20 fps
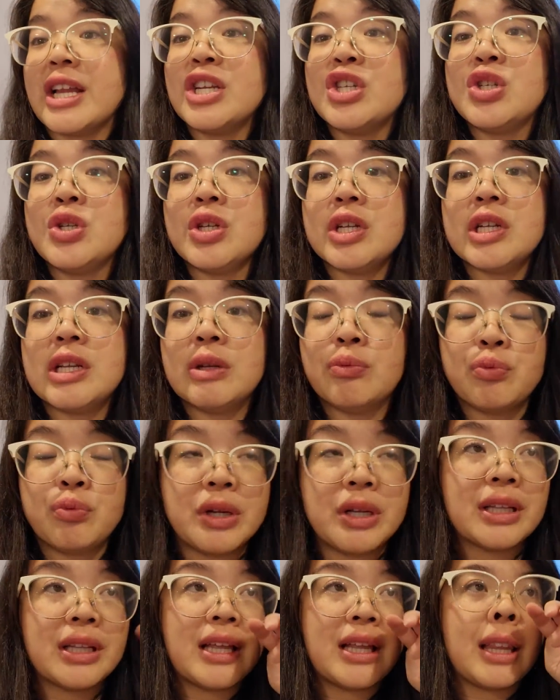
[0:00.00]
I did
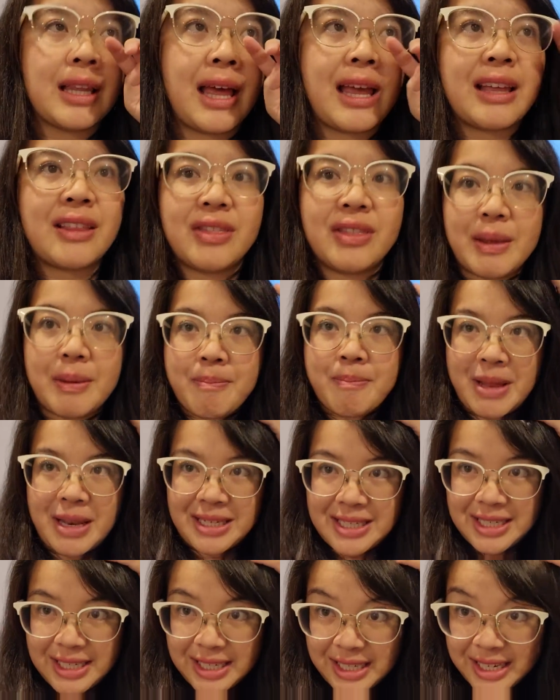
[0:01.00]
really like the
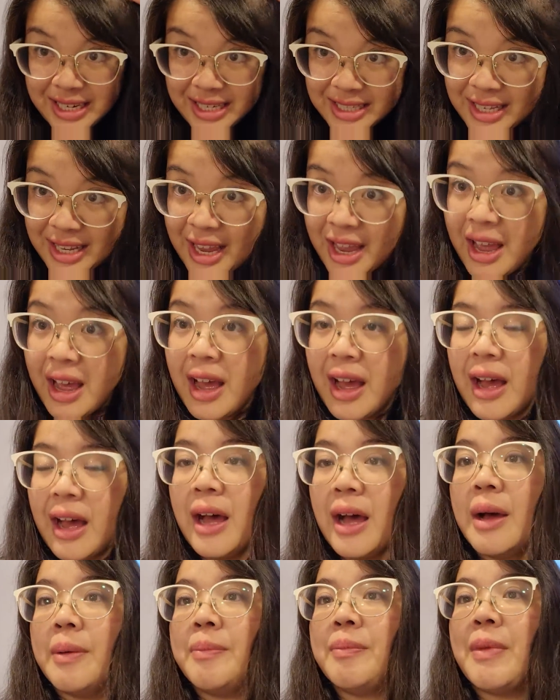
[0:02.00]
mintiness
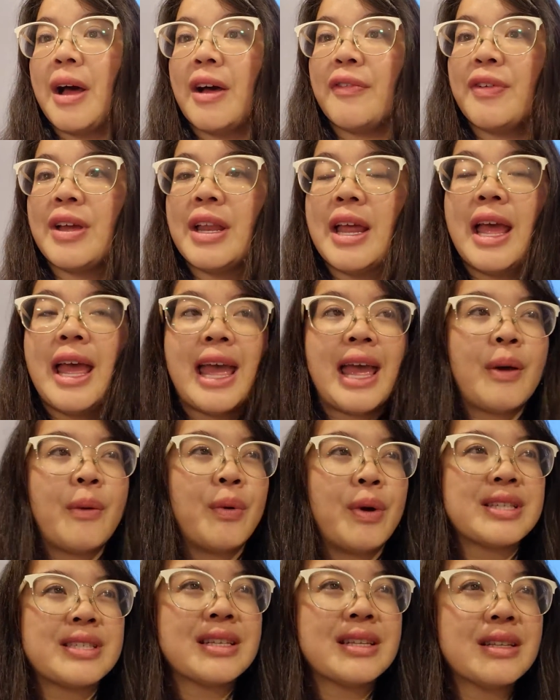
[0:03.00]
of it. It
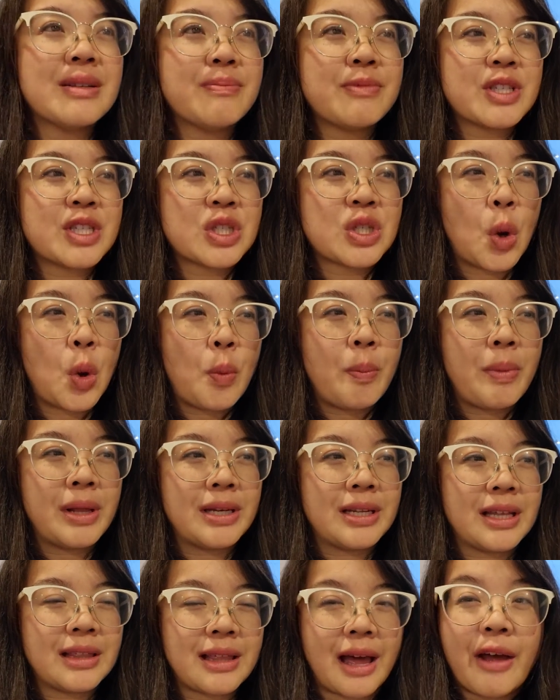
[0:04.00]
wasn't so
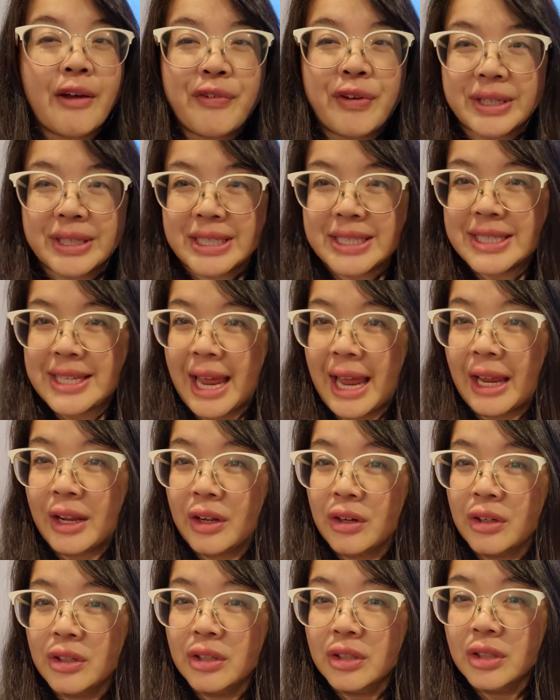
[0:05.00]
minty that I felt a
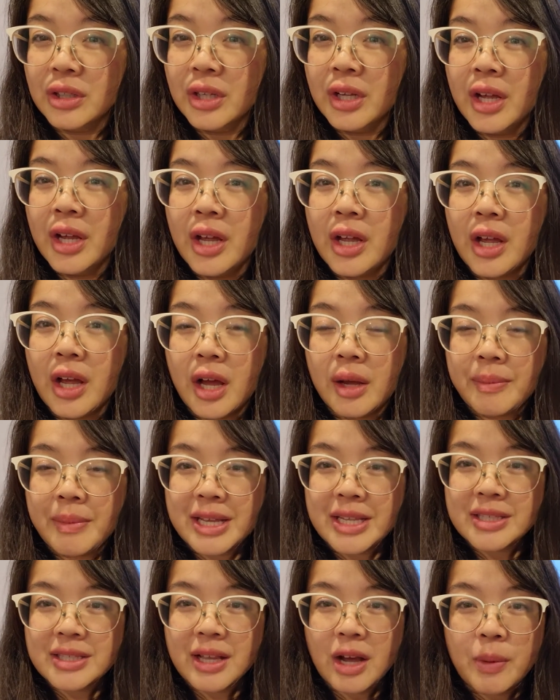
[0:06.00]
tingle on
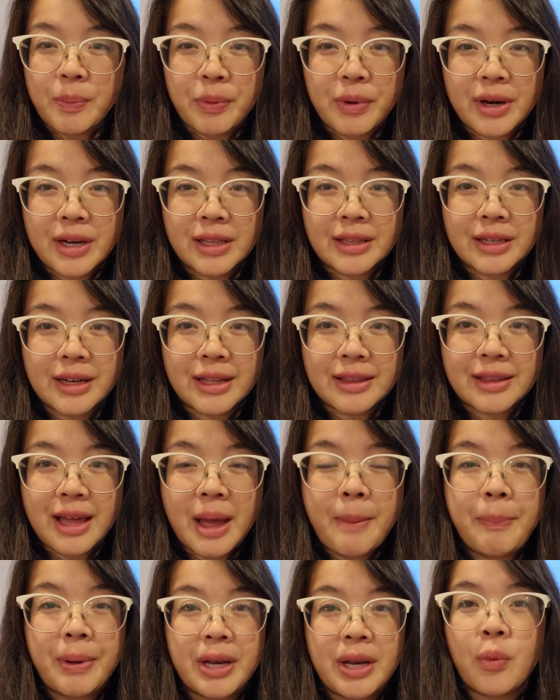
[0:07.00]
my scalp or anything like
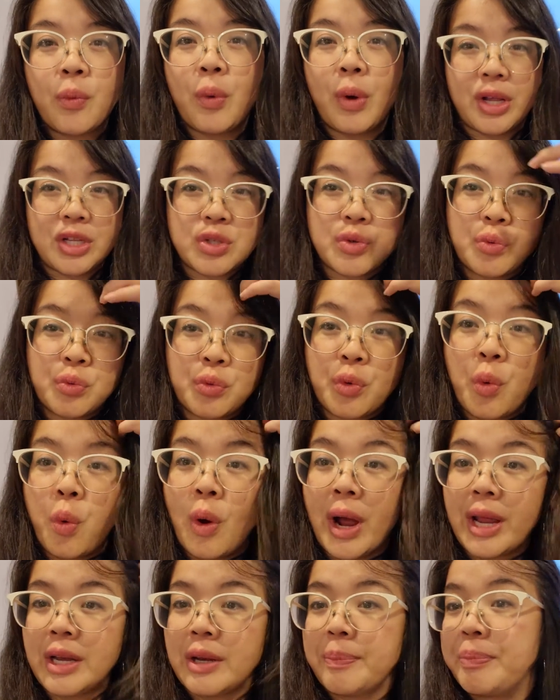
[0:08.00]
that, but it was
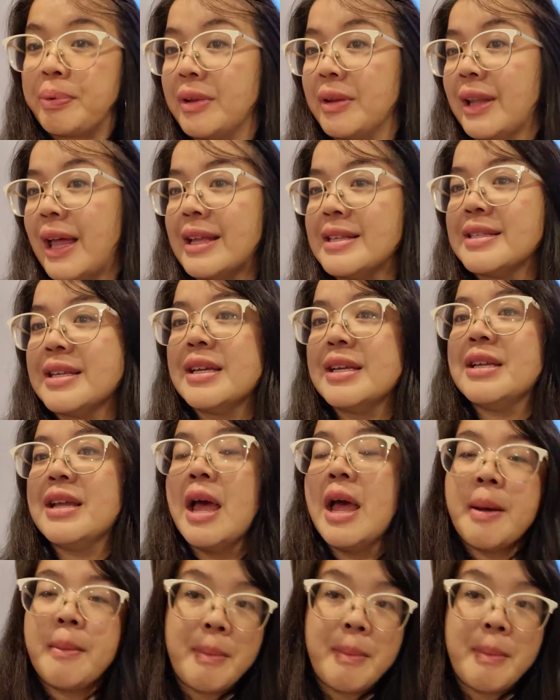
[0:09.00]
quite pleasant.